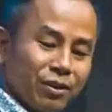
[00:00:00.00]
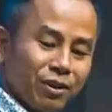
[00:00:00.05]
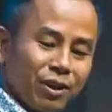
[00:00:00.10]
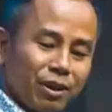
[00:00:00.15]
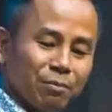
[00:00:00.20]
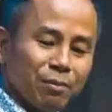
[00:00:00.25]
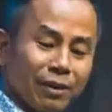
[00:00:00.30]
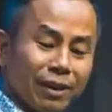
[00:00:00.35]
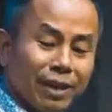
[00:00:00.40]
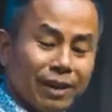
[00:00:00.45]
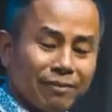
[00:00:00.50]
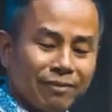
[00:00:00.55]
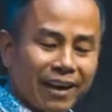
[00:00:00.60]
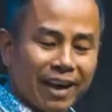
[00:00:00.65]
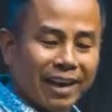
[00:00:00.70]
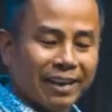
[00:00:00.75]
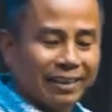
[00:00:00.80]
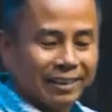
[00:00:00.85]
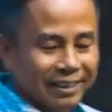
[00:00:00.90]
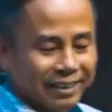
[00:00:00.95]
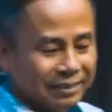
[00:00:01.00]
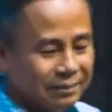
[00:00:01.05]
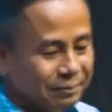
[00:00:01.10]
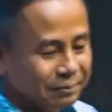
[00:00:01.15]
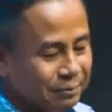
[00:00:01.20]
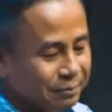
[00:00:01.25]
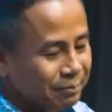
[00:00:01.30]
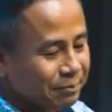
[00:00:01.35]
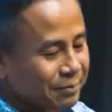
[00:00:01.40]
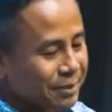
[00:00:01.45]
you all believe that?
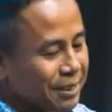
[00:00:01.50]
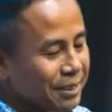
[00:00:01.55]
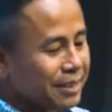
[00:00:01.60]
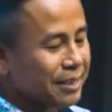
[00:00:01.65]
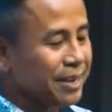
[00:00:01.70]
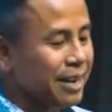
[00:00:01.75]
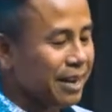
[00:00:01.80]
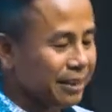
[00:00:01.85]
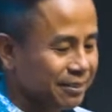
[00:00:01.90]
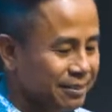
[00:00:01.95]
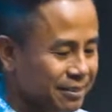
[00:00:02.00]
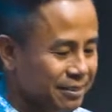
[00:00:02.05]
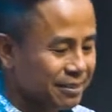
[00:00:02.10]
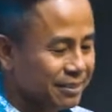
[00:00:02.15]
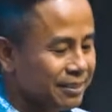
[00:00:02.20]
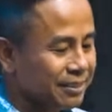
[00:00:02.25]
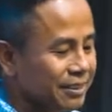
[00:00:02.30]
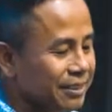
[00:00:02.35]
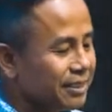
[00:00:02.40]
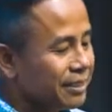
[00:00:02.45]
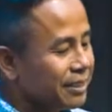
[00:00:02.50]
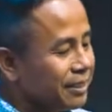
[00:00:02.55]
Yes.